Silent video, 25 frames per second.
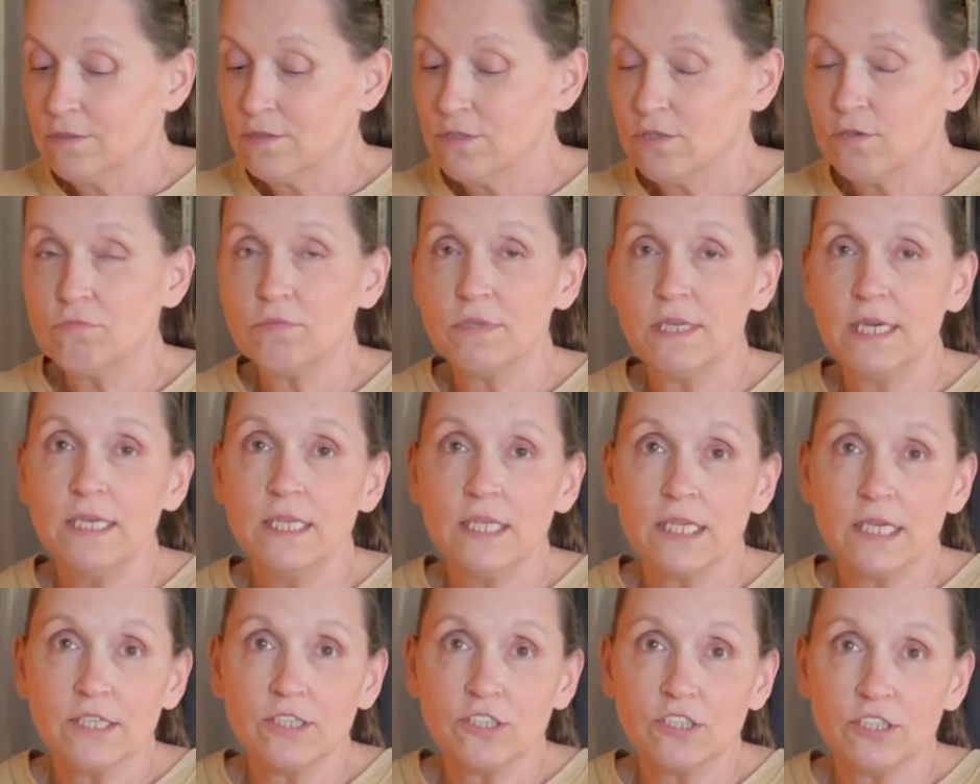Don't need
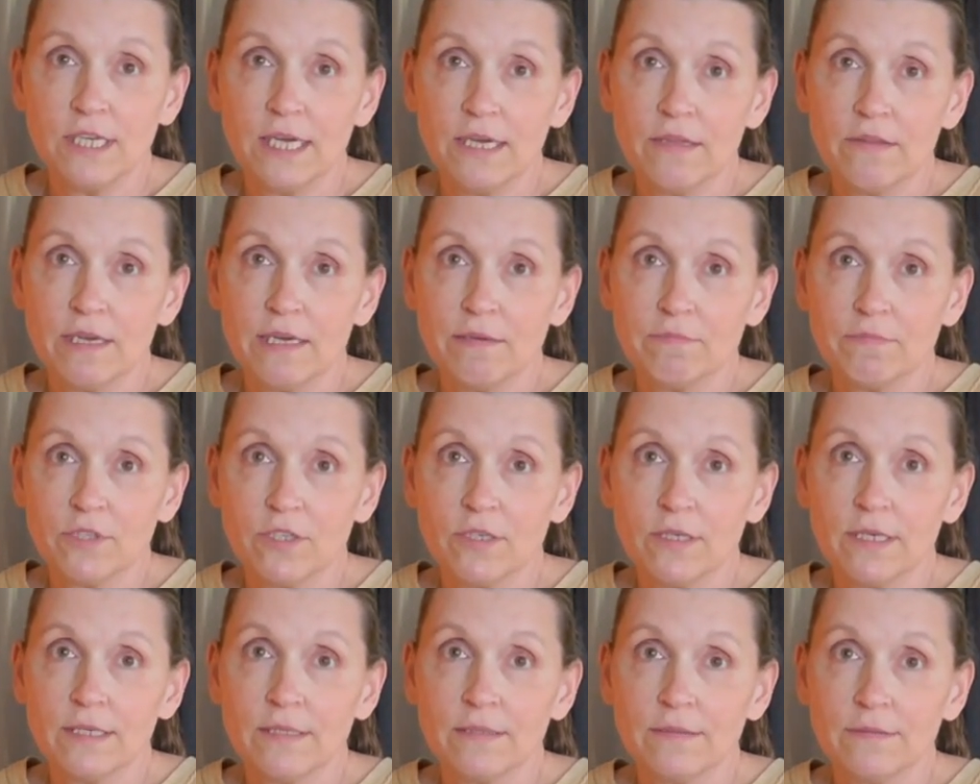lunch now that I'm
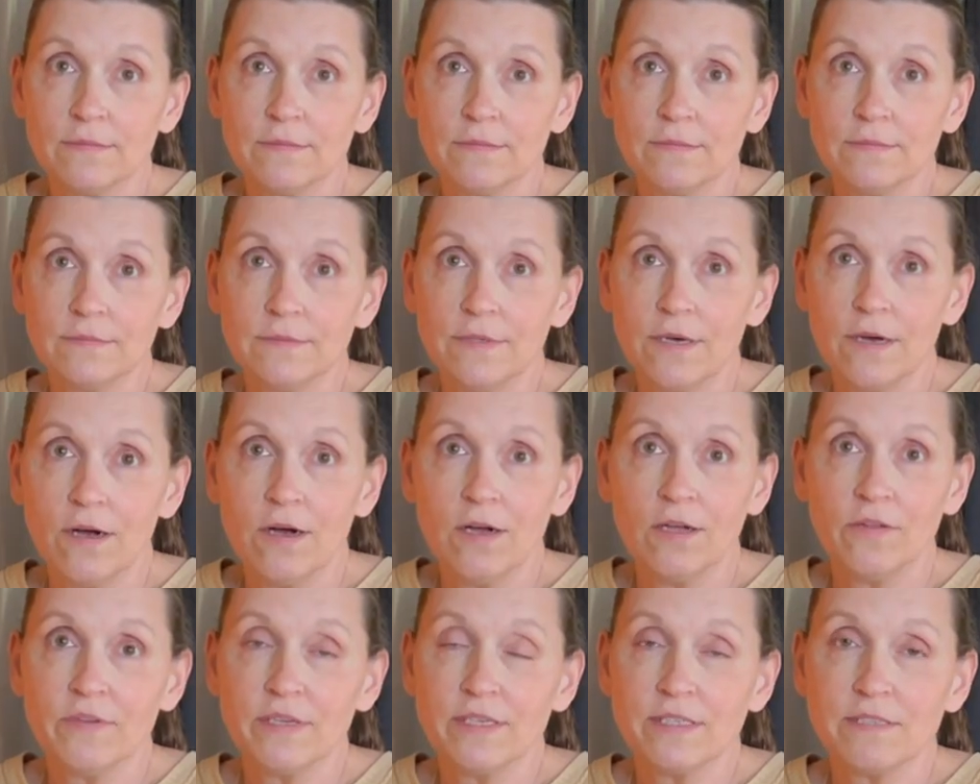cooking
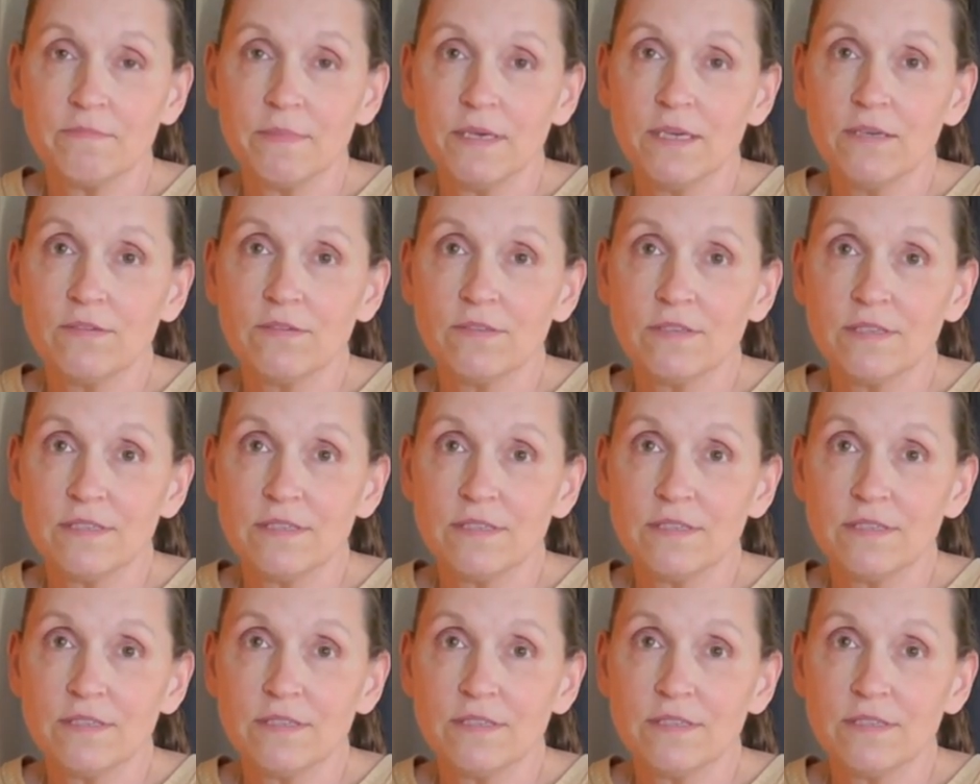all these meals.